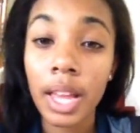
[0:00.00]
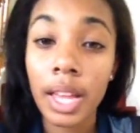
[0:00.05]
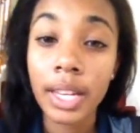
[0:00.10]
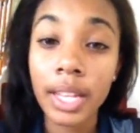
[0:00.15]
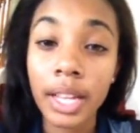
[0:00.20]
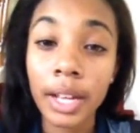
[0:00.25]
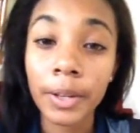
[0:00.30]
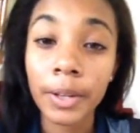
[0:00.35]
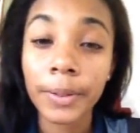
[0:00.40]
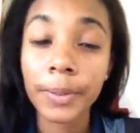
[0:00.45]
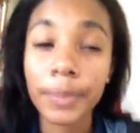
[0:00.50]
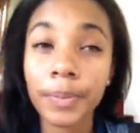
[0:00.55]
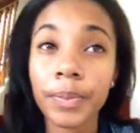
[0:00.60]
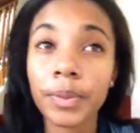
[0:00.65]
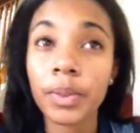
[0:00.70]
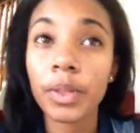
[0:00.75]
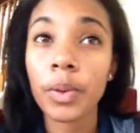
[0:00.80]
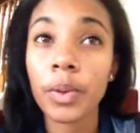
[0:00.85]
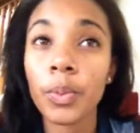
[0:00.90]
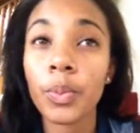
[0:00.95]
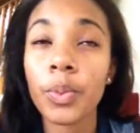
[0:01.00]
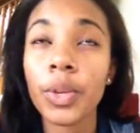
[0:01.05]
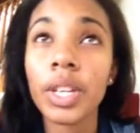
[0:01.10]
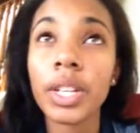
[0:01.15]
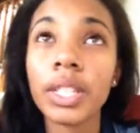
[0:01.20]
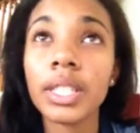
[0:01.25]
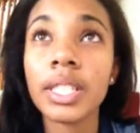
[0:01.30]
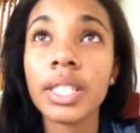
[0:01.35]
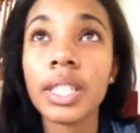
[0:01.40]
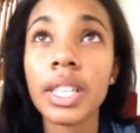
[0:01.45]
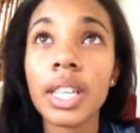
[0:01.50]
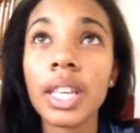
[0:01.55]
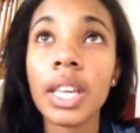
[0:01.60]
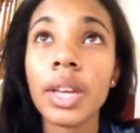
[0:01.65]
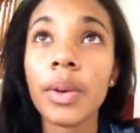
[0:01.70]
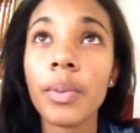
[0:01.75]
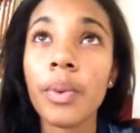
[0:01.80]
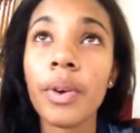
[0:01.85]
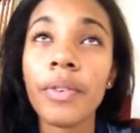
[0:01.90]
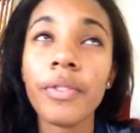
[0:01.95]
Now, we can
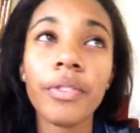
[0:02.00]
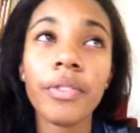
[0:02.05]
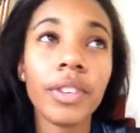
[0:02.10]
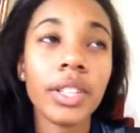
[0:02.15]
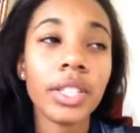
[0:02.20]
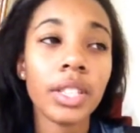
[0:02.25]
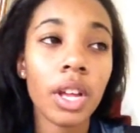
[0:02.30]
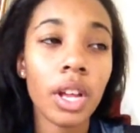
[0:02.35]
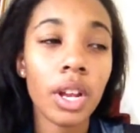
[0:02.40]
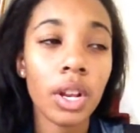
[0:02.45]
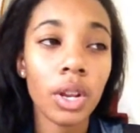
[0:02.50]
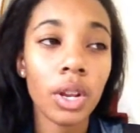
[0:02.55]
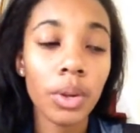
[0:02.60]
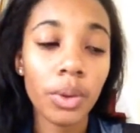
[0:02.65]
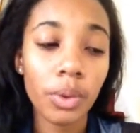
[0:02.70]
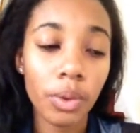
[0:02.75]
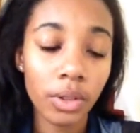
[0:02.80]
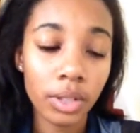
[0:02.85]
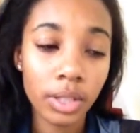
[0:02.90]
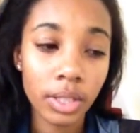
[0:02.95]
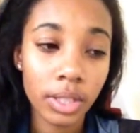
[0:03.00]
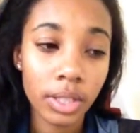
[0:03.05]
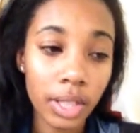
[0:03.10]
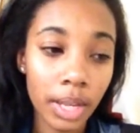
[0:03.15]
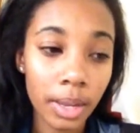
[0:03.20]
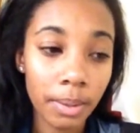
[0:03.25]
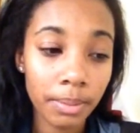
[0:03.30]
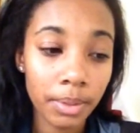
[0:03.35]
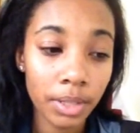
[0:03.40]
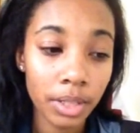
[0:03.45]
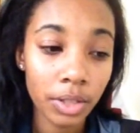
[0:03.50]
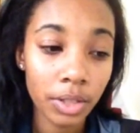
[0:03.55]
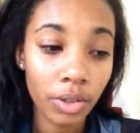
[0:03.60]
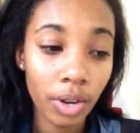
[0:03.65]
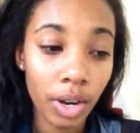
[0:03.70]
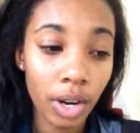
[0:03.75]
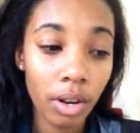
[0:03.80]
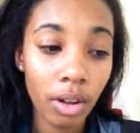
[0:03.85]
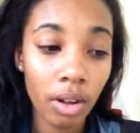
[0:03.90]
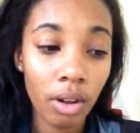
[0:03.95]
see whether it's a low concept
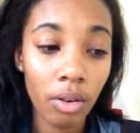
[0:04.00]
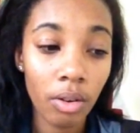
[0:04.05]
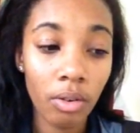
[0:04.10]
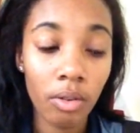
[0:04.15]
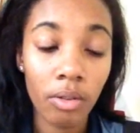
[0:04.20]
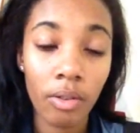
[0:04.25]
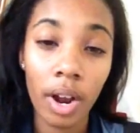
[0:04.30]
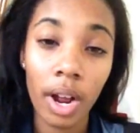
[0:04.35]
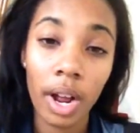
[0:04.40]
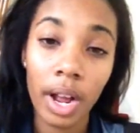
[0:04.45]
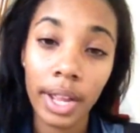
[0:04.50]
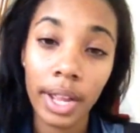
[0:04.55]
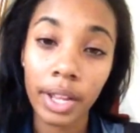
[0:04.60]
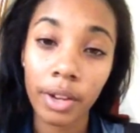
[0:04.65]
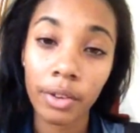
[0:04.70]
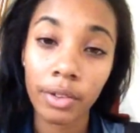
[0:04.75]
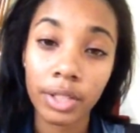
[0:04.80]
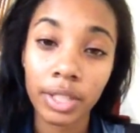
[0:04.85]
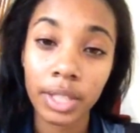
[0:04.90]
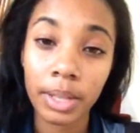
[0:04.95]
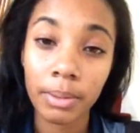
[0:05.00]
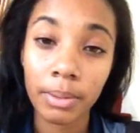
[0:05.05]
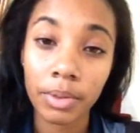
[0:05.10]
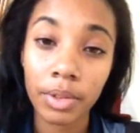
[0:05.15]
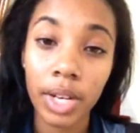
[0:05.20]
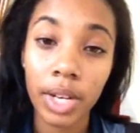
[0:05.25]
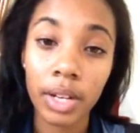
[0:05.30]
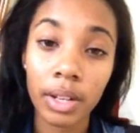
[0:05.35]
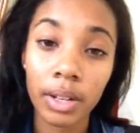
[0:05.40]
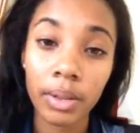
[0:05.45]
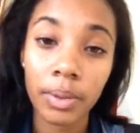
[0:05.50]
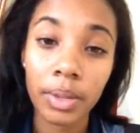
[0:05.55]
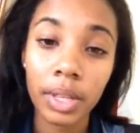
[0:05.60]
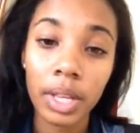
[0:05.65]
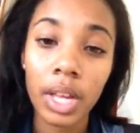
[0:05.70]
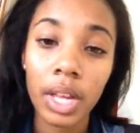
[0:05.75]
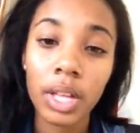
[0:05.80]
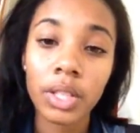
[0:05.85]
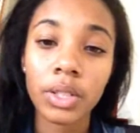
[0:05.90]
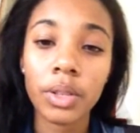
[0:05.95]
trailer or a high concept trailer,
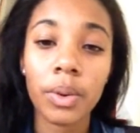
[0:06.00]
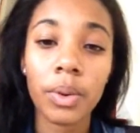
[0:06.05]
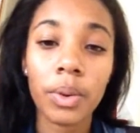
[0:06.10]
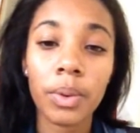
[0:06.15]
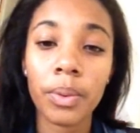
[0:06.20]
so